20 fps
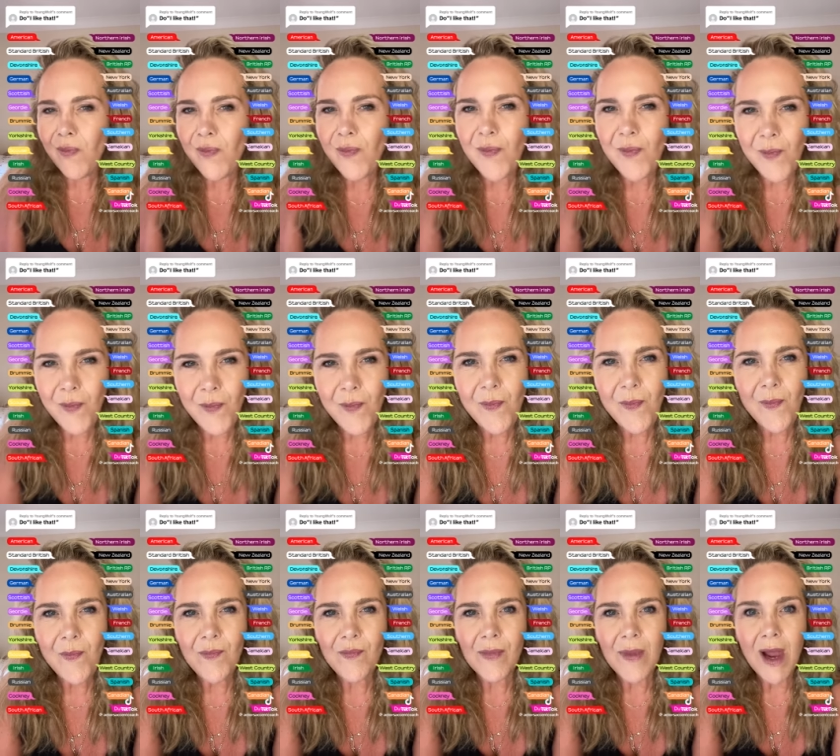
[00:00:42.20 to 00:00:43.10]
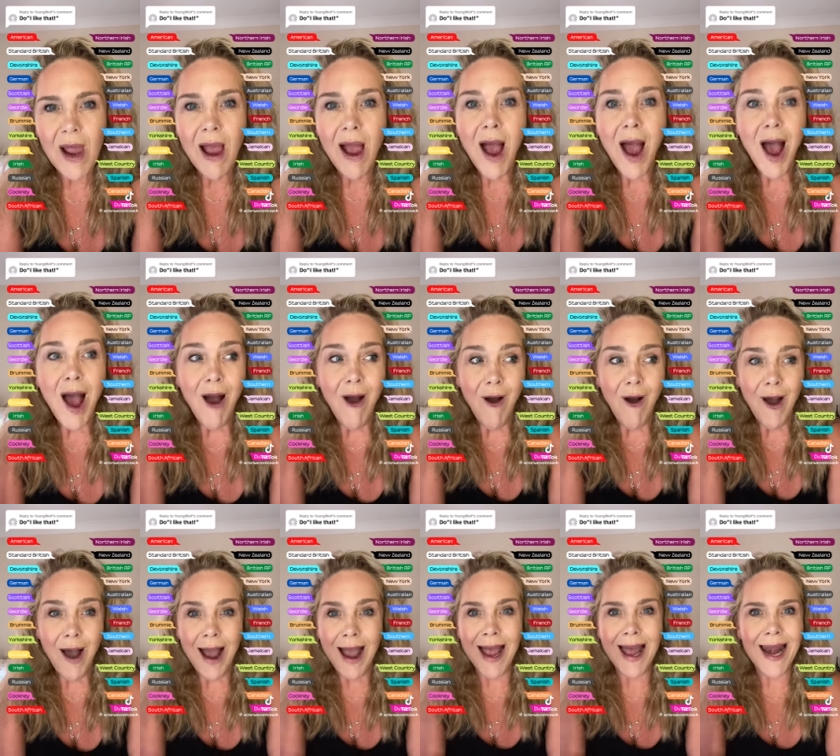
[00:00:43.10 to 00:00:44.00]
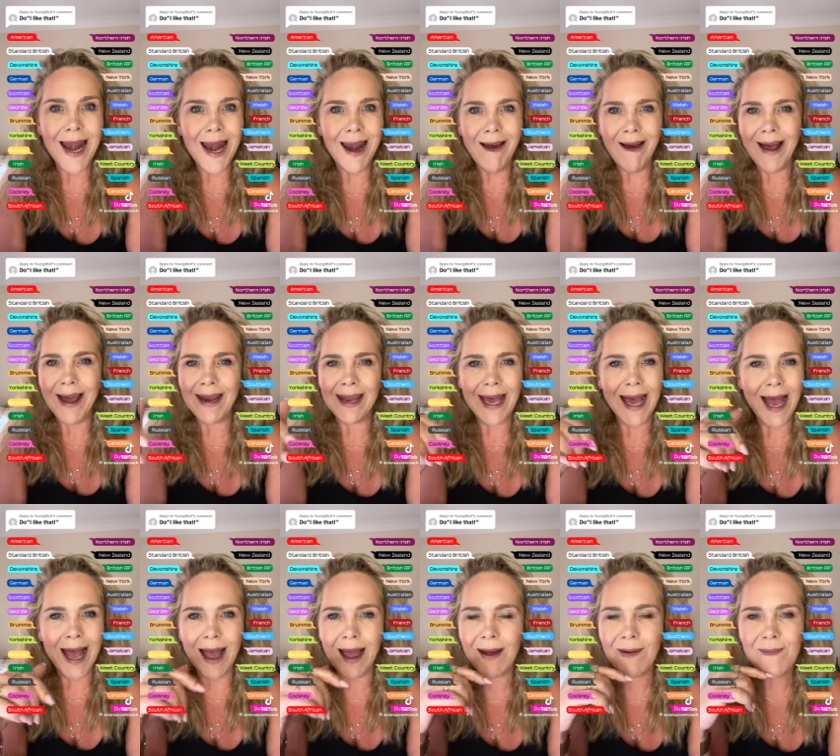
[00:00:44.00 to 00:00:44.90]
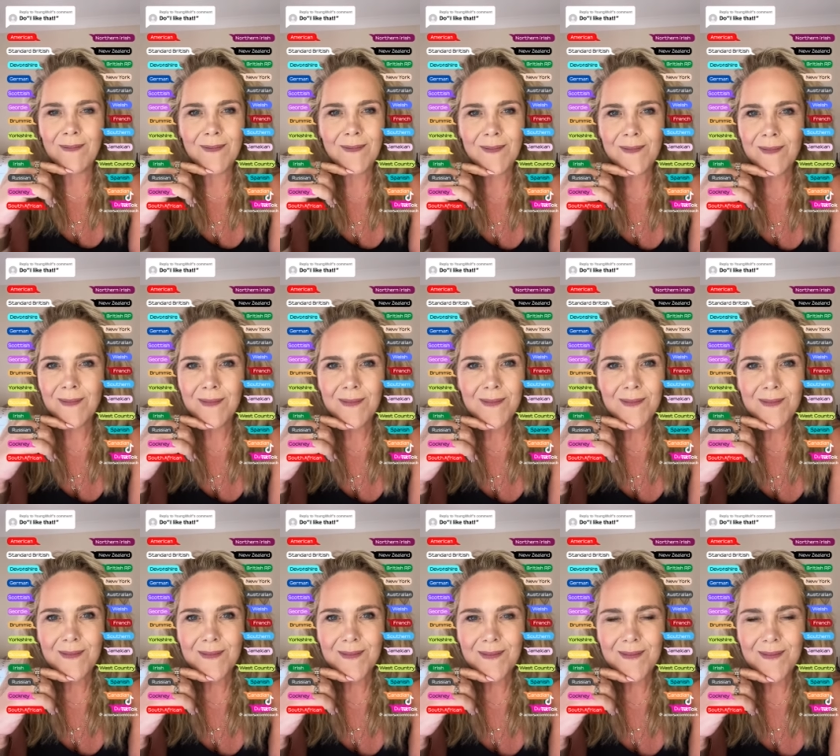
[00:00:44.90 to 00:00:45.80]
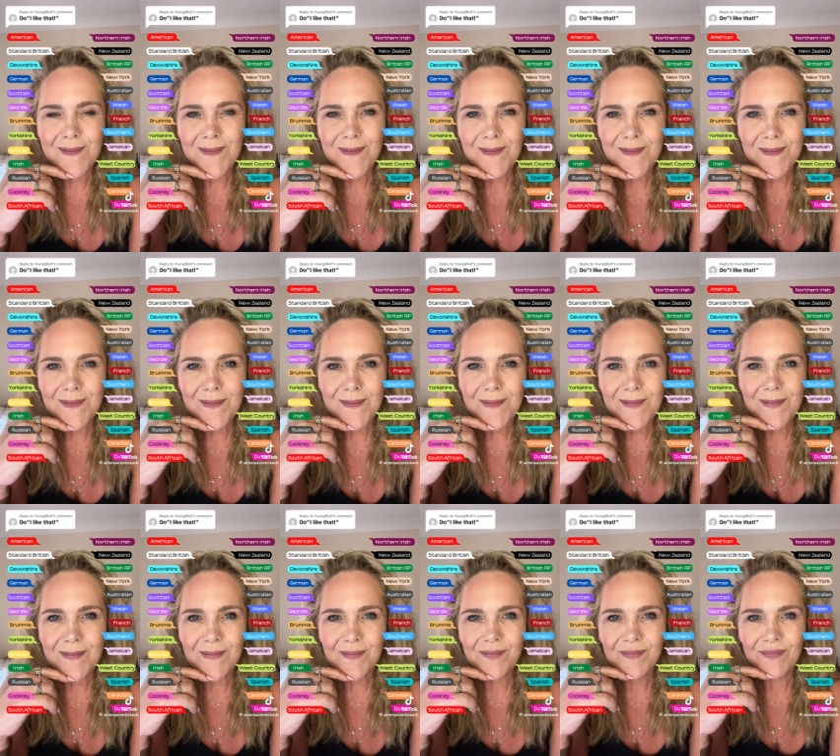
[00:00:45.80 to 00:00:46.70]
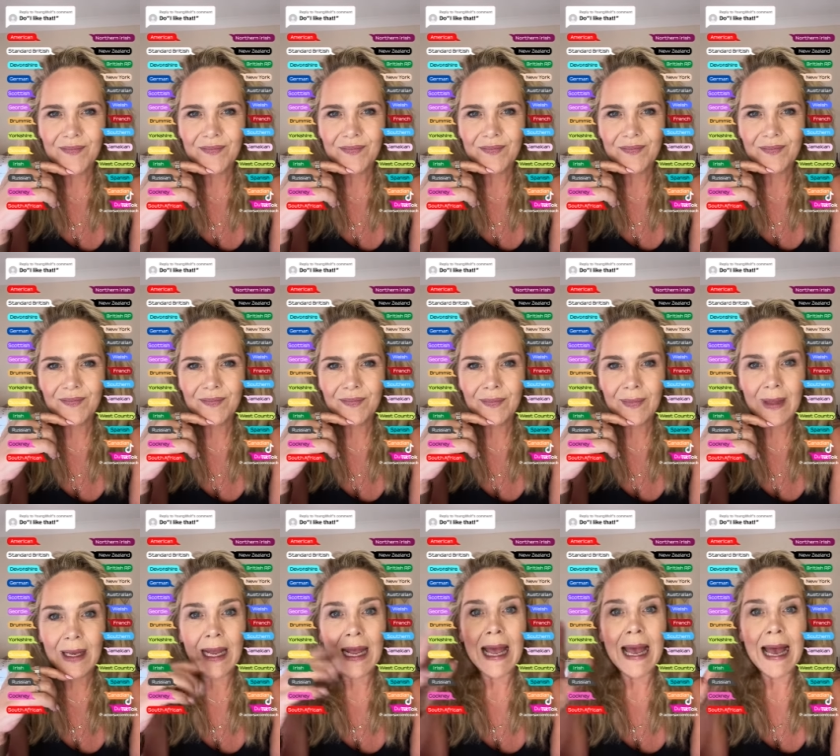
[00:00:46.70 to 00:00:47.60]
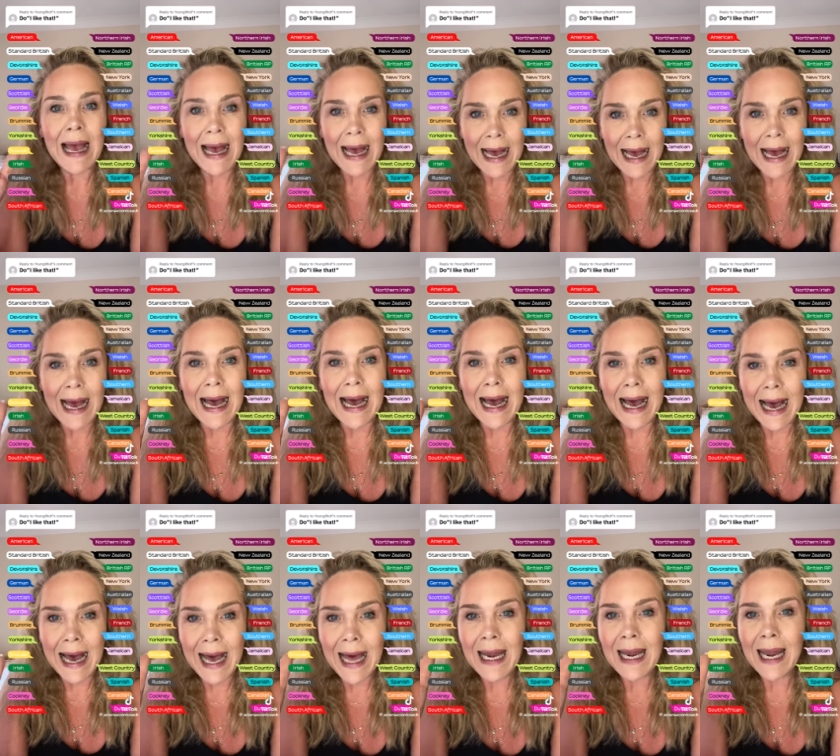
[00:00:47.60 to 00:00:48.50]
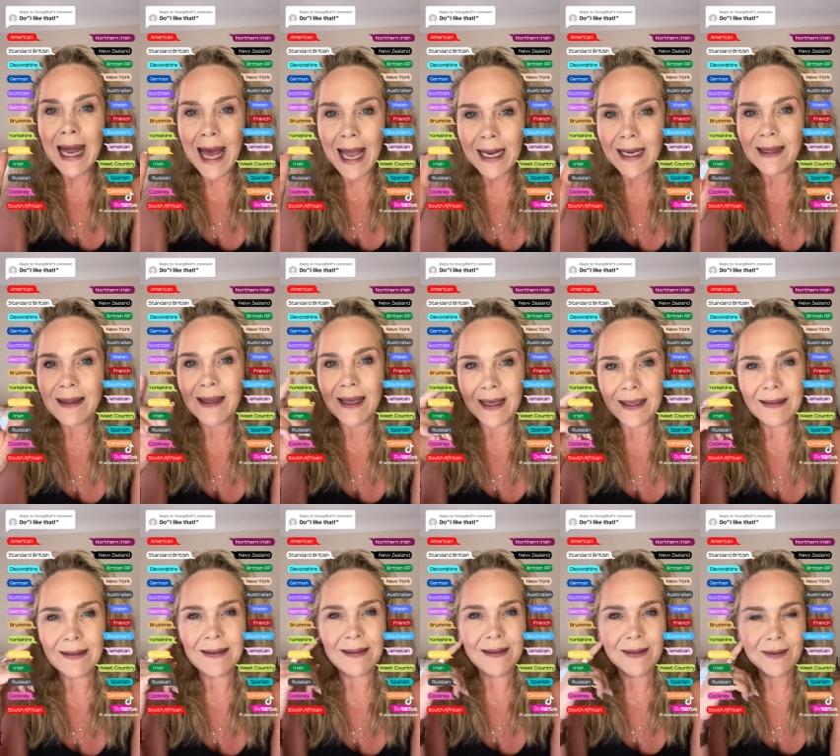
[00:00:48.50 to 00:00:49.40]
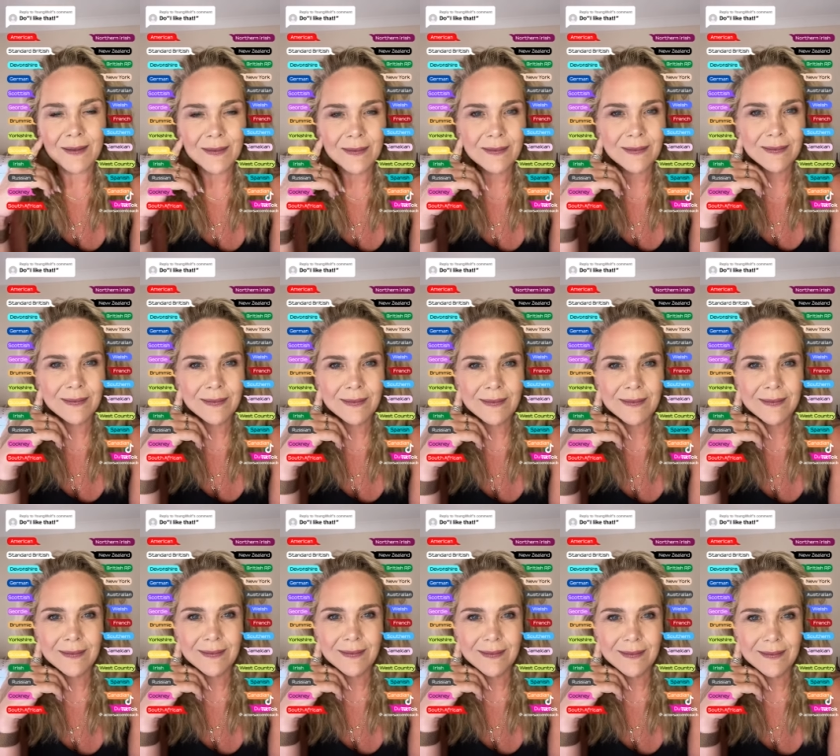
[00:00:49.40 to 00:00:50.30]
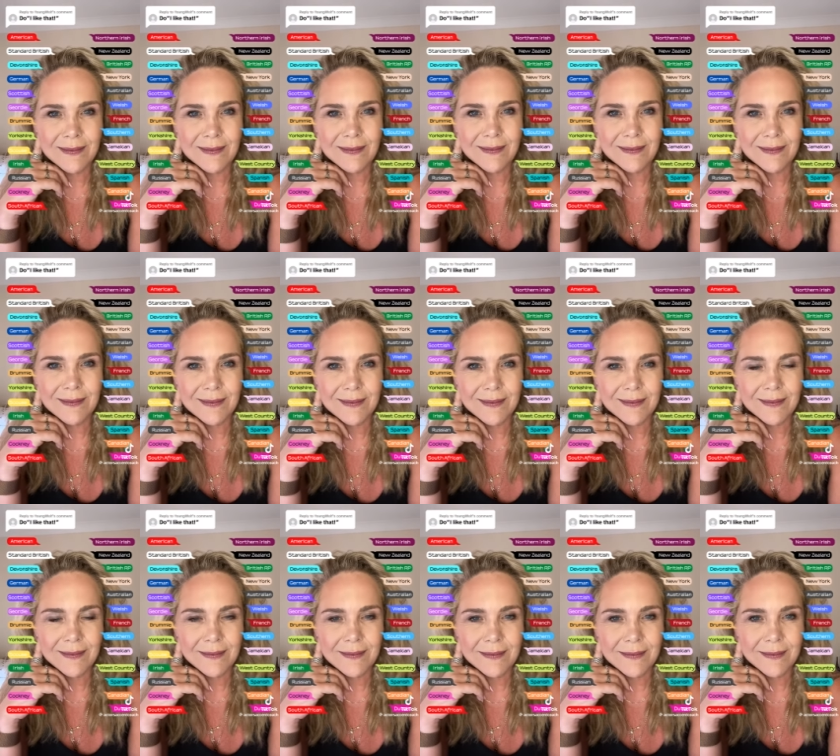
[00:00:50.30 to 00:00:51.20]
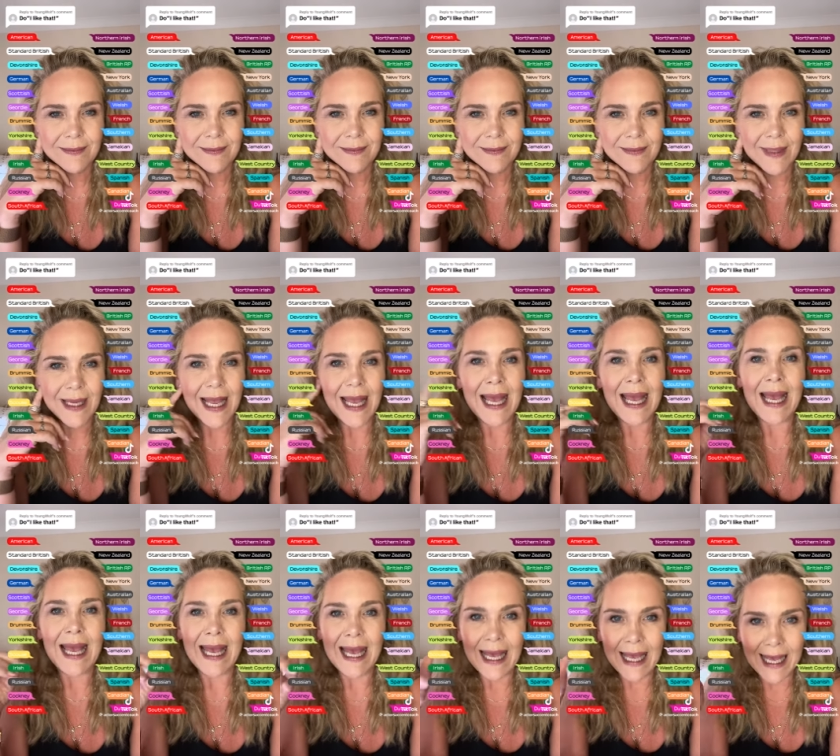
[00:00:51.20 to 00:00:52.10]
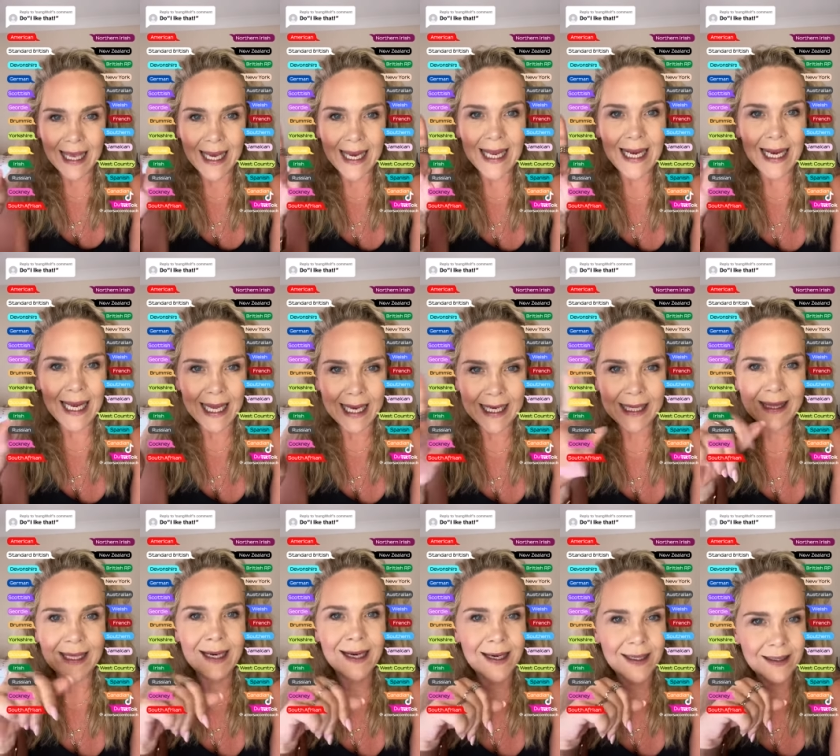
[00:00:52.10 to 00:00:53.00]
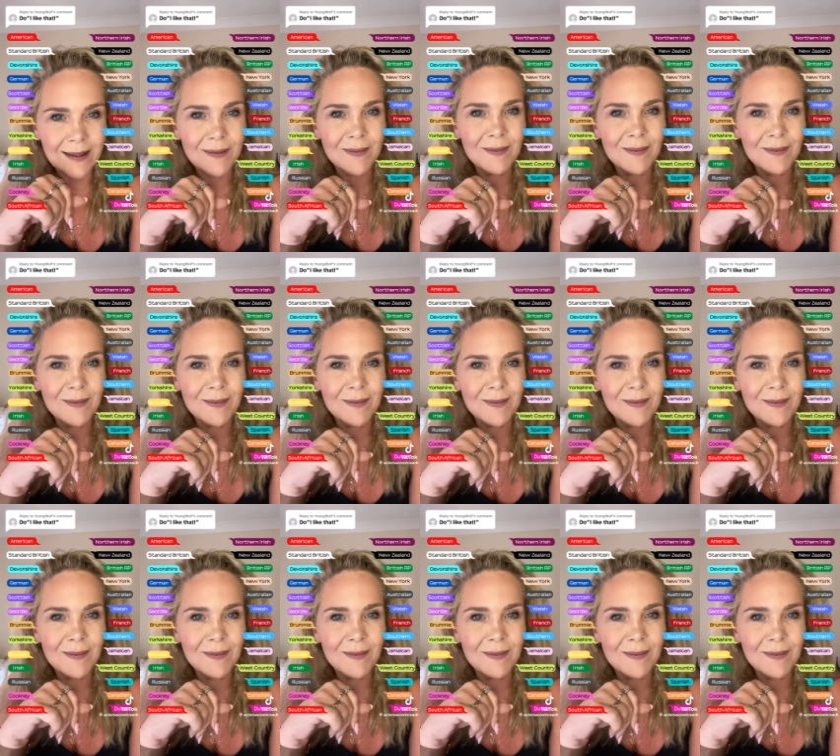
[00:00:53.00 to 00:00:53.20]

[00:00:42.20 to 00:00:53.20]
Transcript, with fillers: Cockney. I like that. South African. I like that. Northern Irish. I like that.